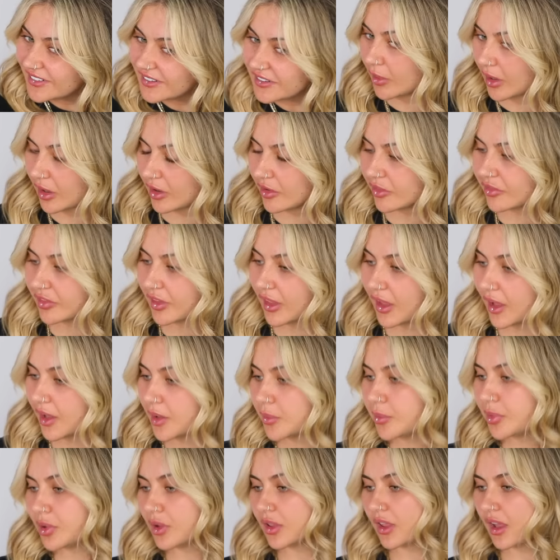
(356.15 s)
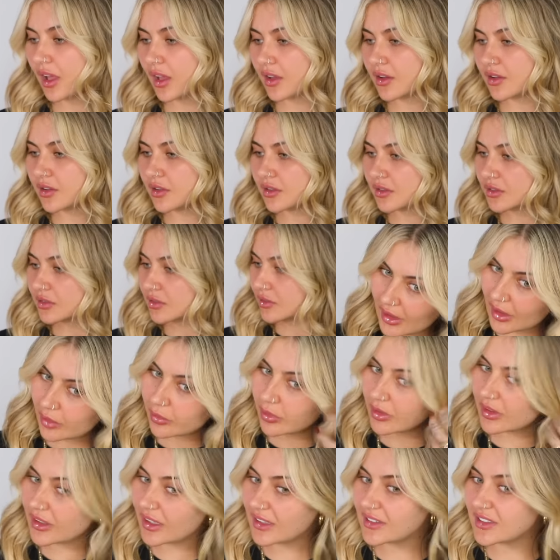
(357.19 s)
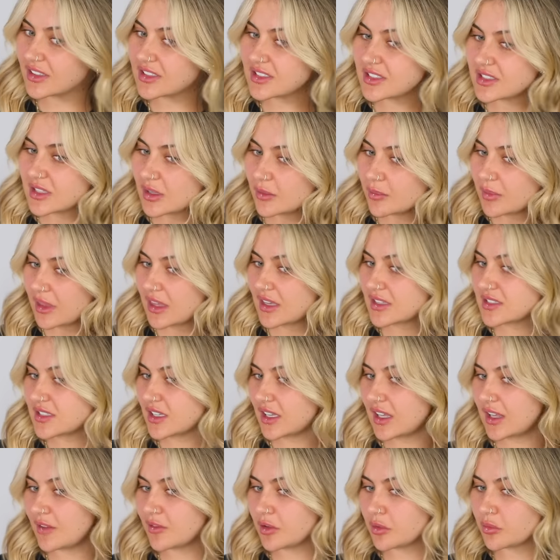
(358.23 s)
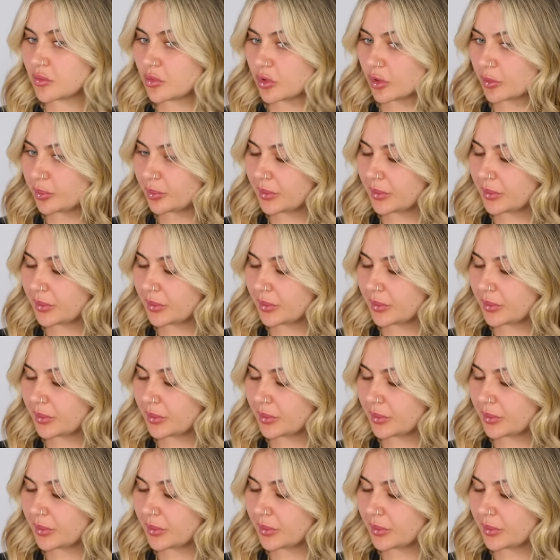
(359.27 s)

Butterfly, pull it out. And what that does is it makes it even more